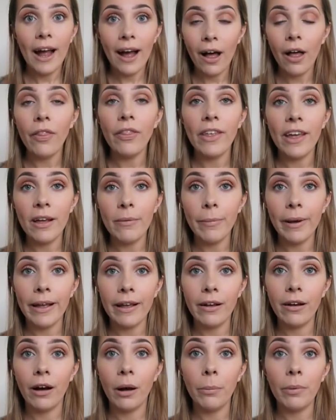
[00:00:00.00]
out there
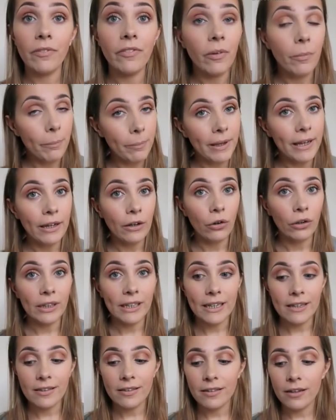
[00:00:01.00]
makeup, if I'm being
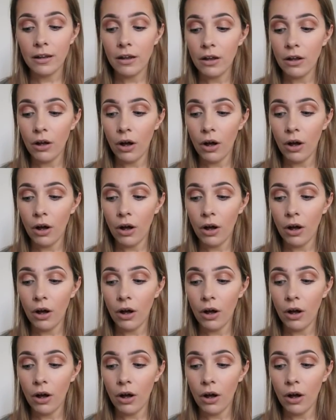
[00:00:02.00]
honest.